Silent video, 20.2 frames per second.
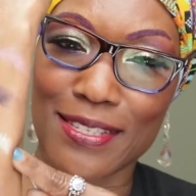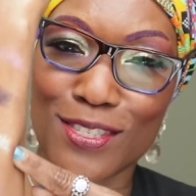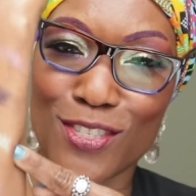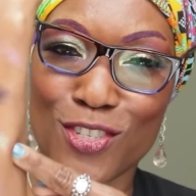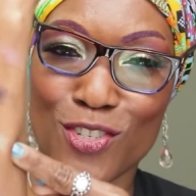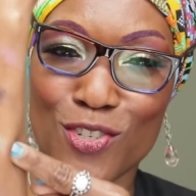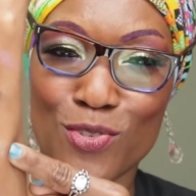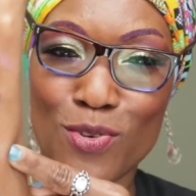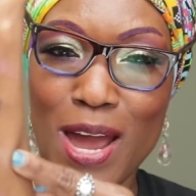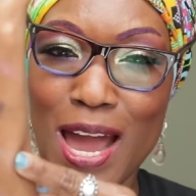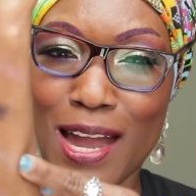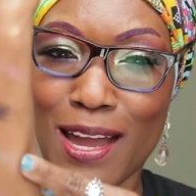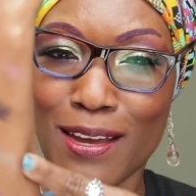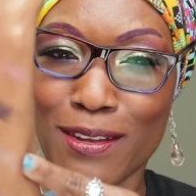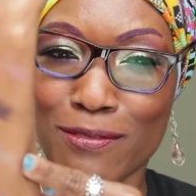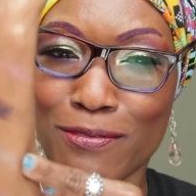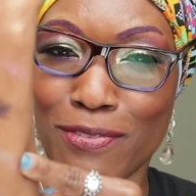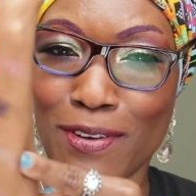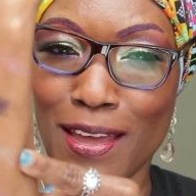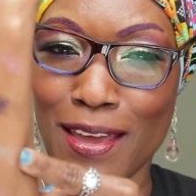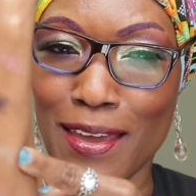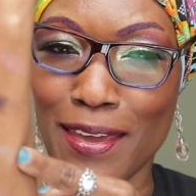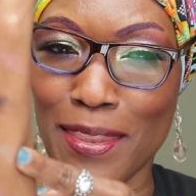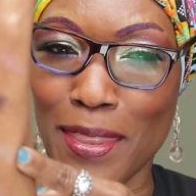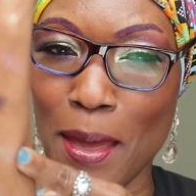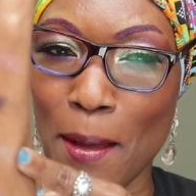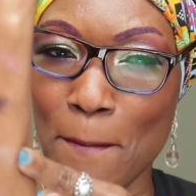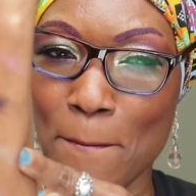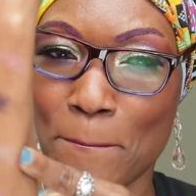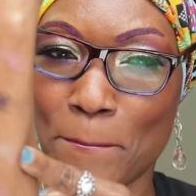is Dragonfly,
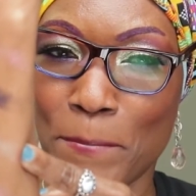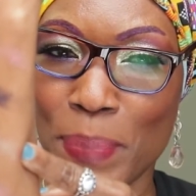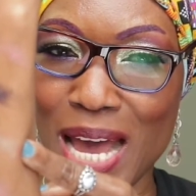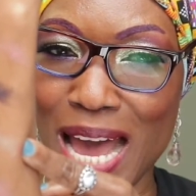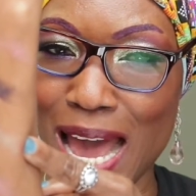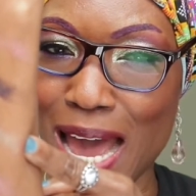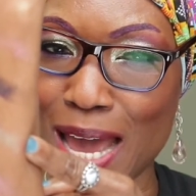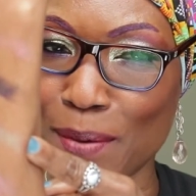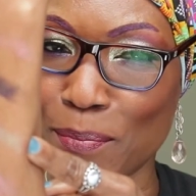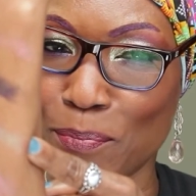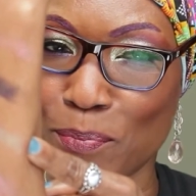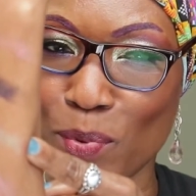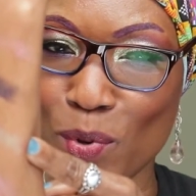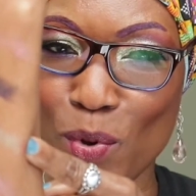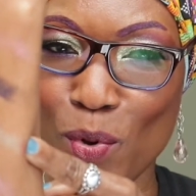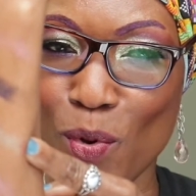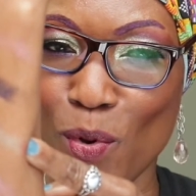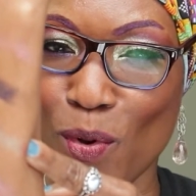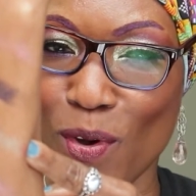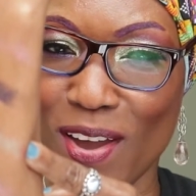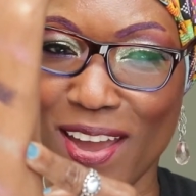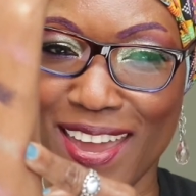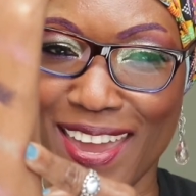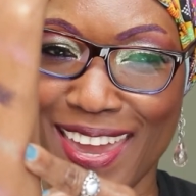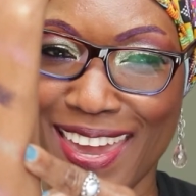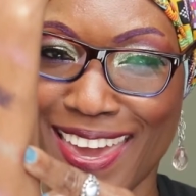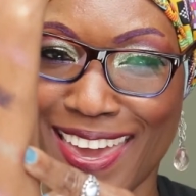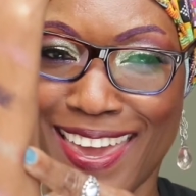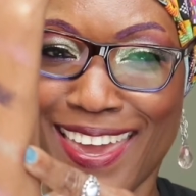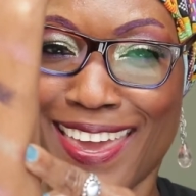the bad
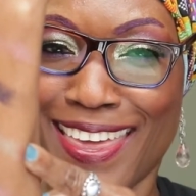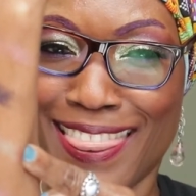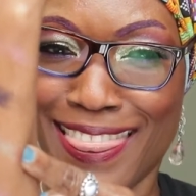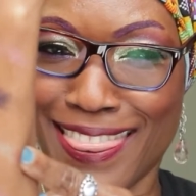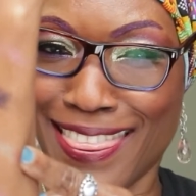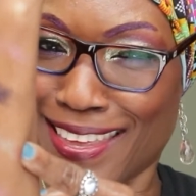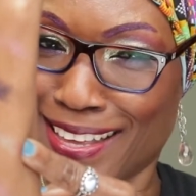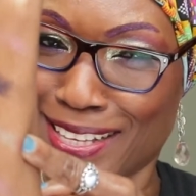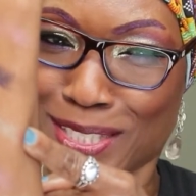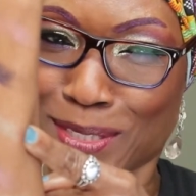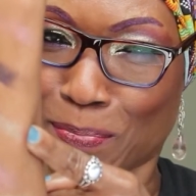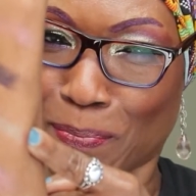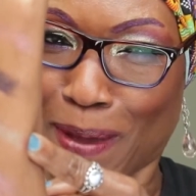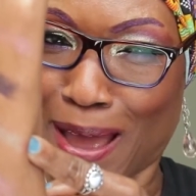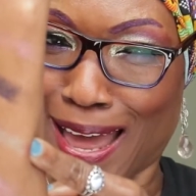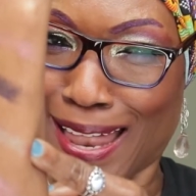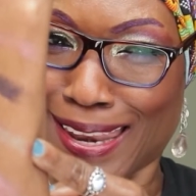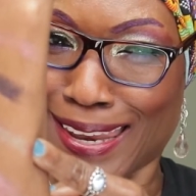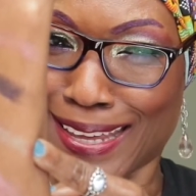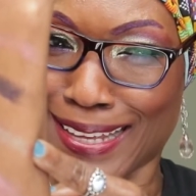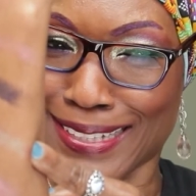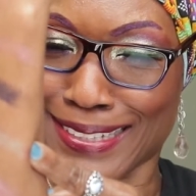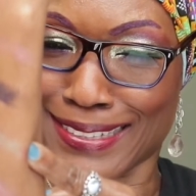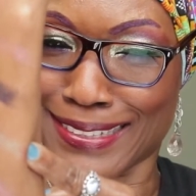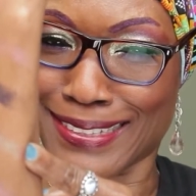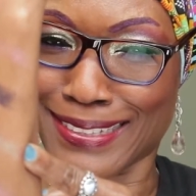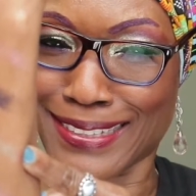boy in this palette.